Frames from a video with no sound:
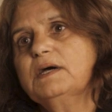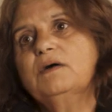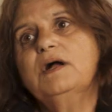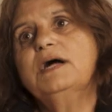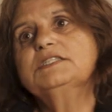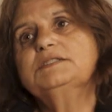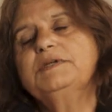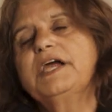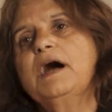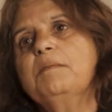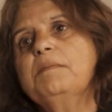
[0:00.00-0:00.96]
And I asked him
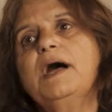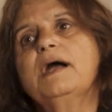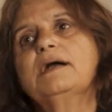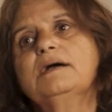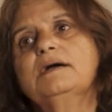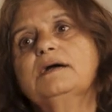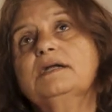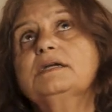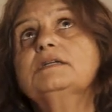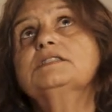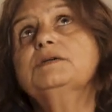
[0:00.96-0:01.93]
to come back,
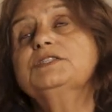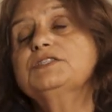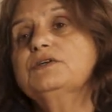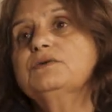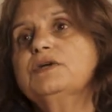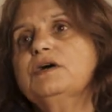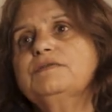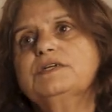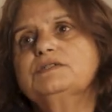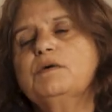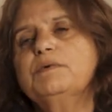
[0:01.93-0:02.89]
and so he circled
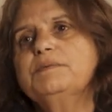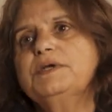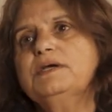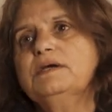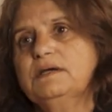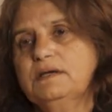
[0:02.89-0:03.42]
over the top of me.